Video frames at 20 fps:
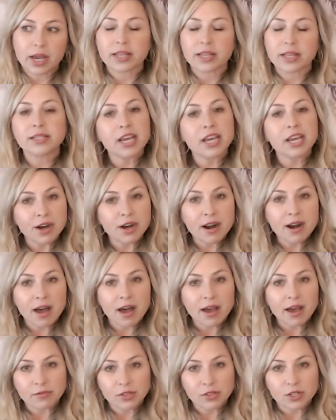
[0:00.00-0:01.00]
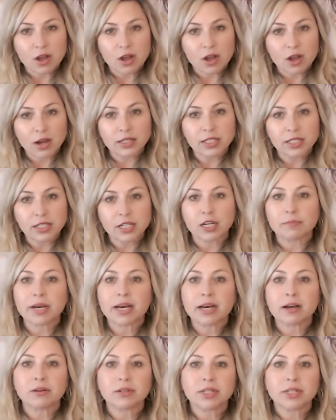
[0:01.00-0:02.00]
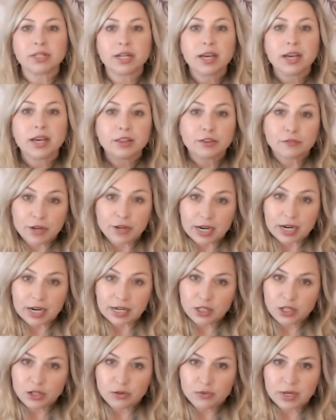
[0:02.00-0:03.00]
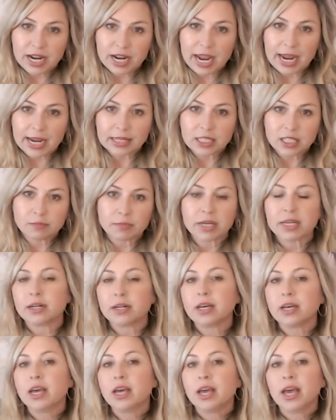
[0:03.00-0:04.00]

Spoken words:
and David and I have talked about phase 2 enhancement